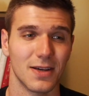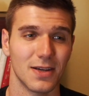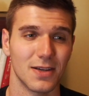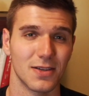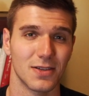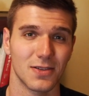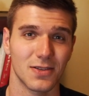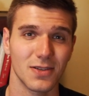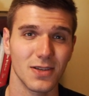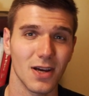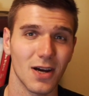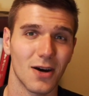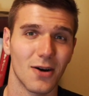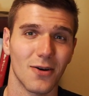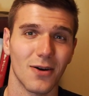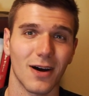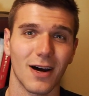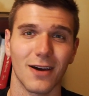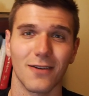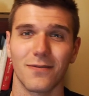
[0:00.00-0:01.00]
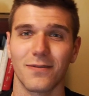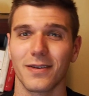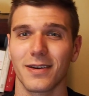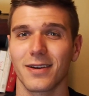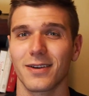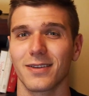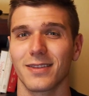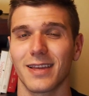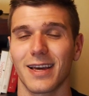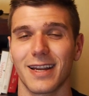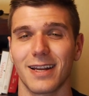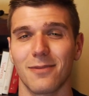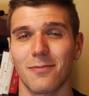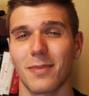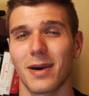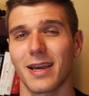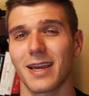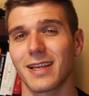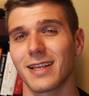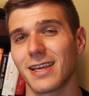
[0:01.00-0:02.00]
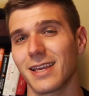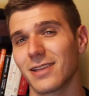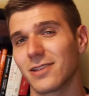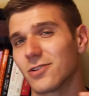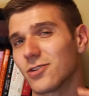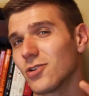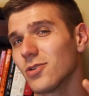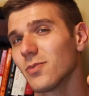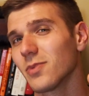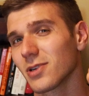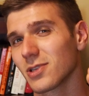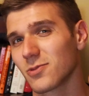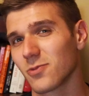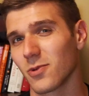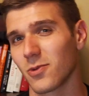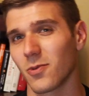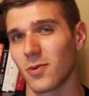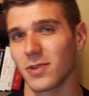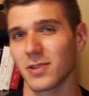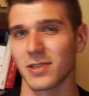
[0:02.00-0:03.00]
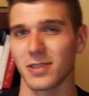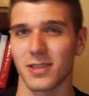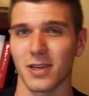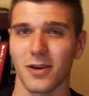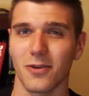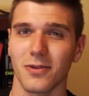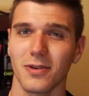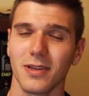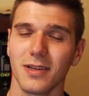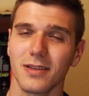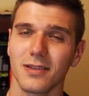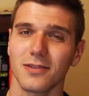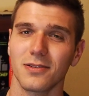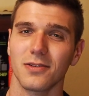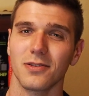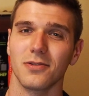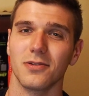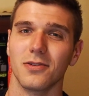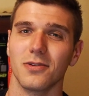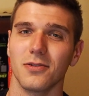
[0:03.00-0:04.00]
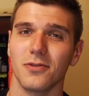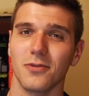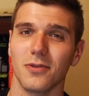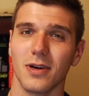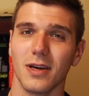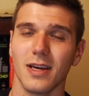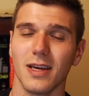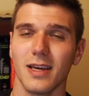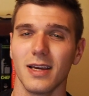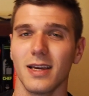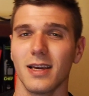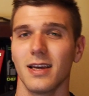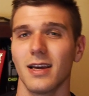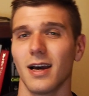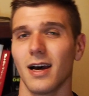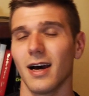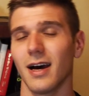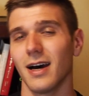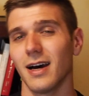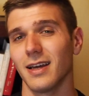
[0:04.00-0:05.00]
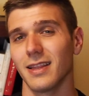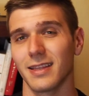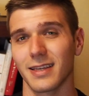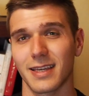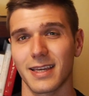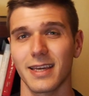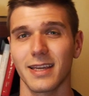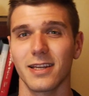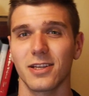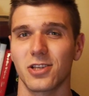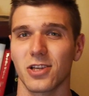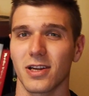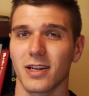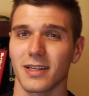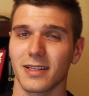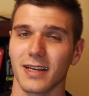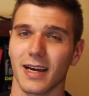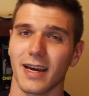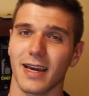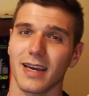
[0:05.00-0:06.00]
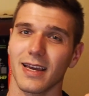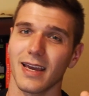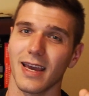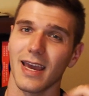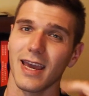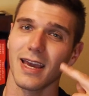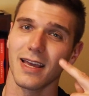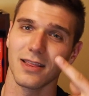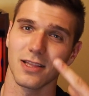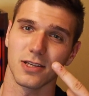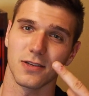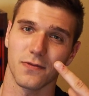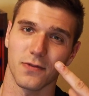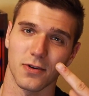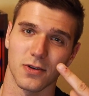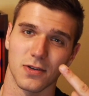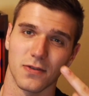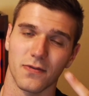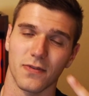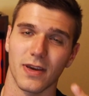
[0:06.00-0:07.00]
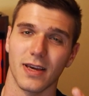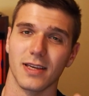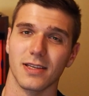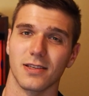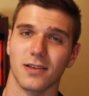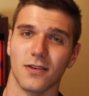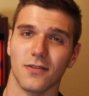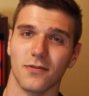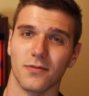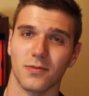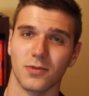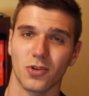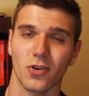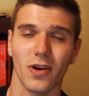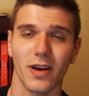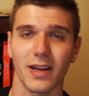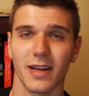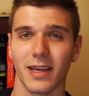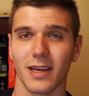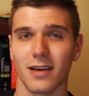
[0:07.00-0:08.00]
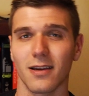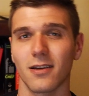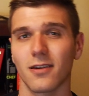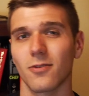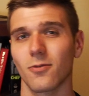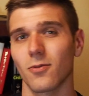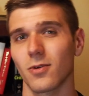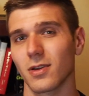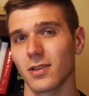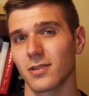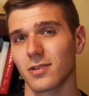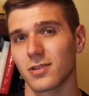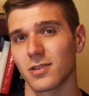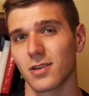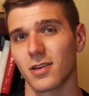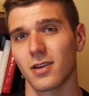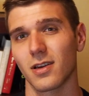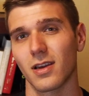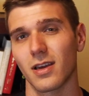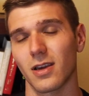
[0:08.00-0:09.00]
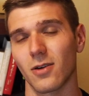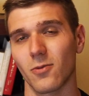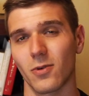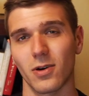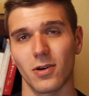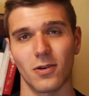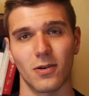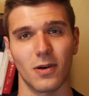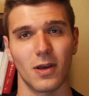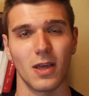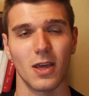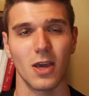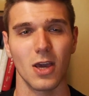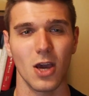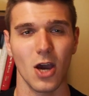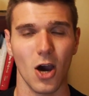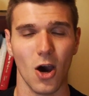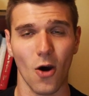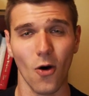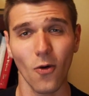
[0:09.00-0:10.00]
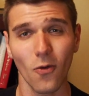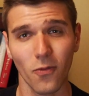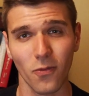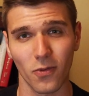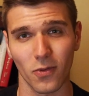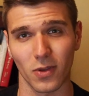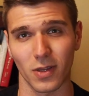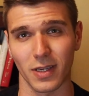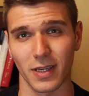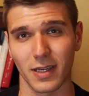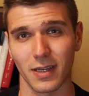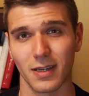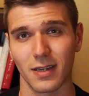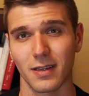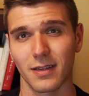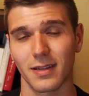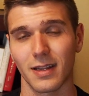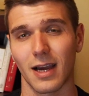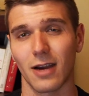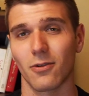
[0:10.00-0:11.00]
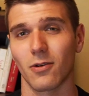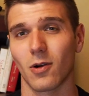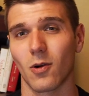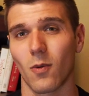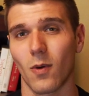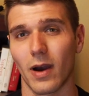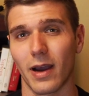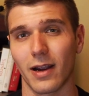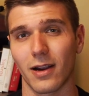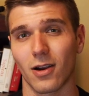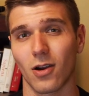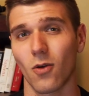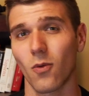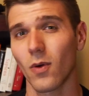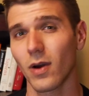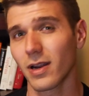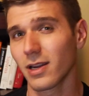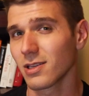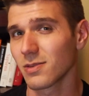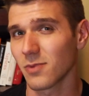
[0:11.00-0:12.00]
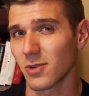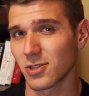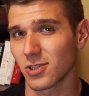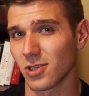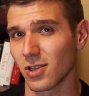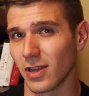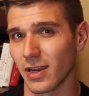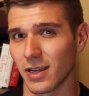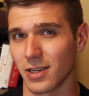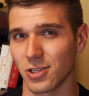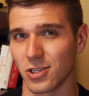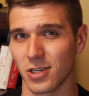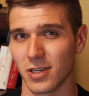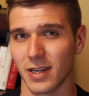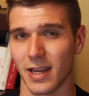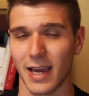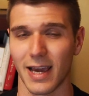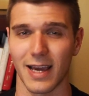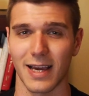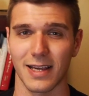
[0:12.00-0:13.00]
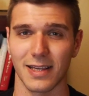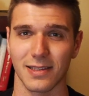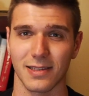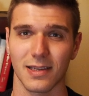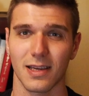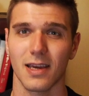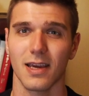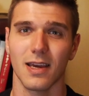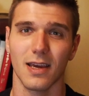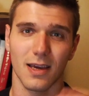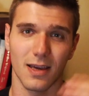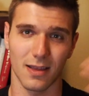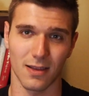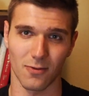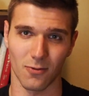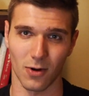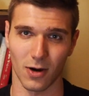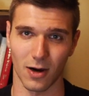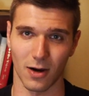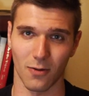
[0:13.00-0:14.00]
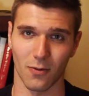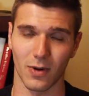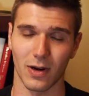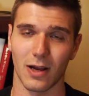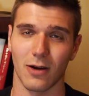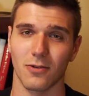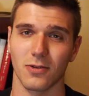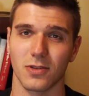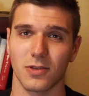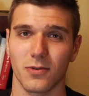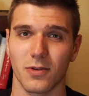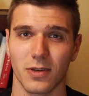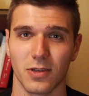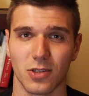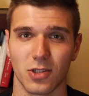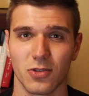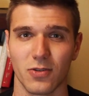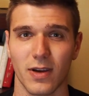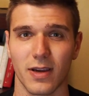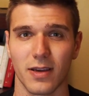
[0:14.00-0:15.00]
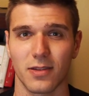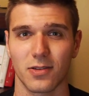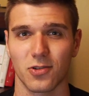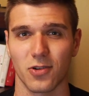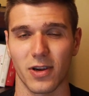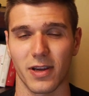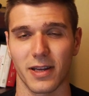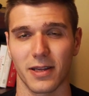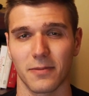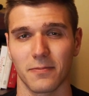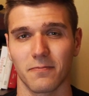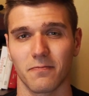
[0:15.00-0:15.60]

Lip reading: So I figured that it might hit two birds with one stone to do the ketogenic diet and this first phase of training, which will hopefully not require quite as much glycogen as when I was doing strength training.